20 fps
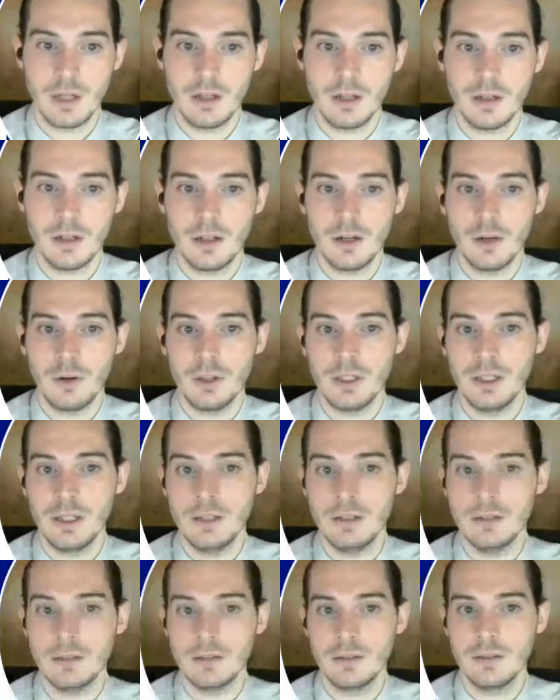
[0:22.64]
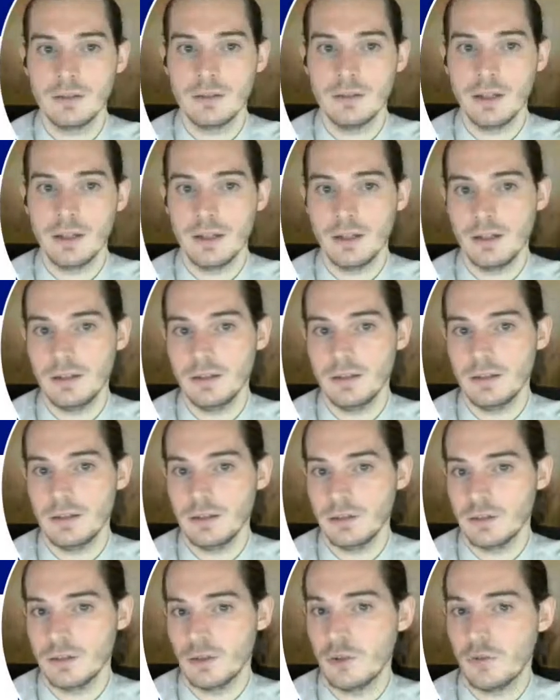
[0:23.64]
Nowadays, the
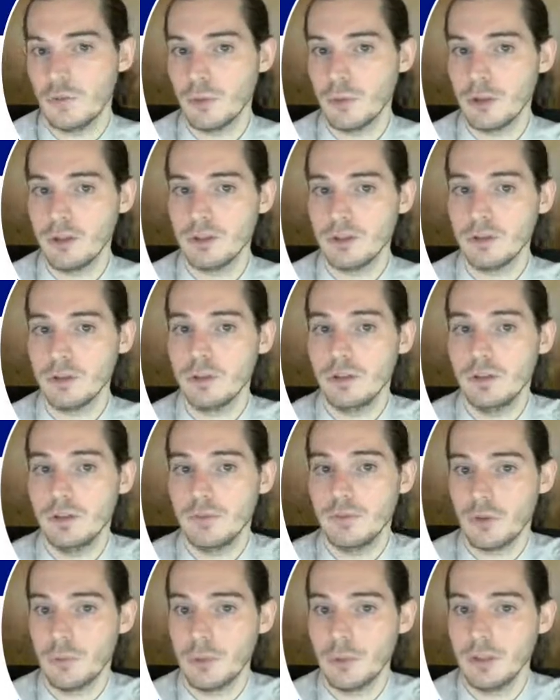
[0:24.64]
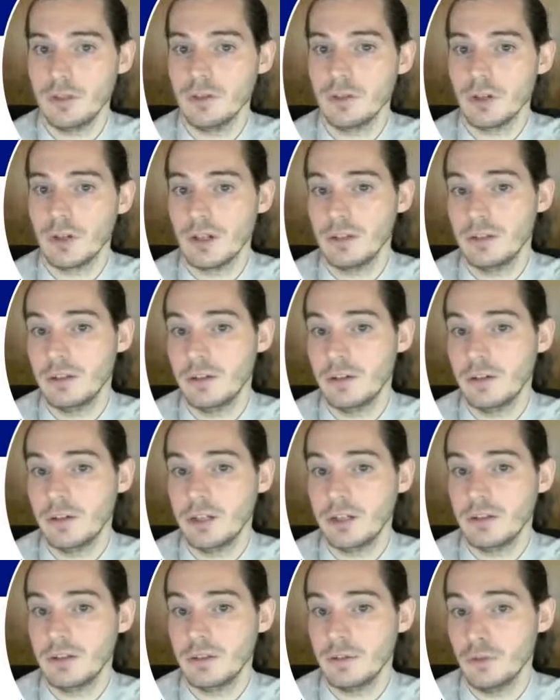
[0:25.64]
analysis of monitoring information can generate